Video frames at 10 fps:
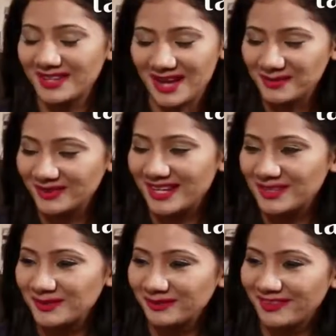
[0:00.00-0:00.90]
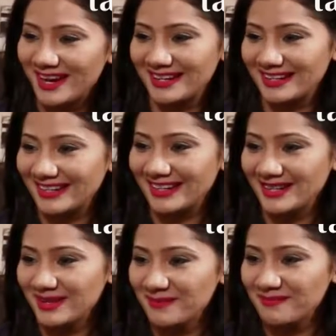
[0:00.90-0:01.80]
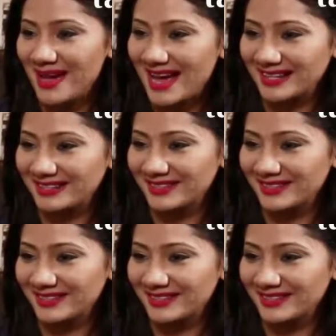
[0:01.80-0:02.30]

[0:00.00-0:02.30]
now that you finally bagged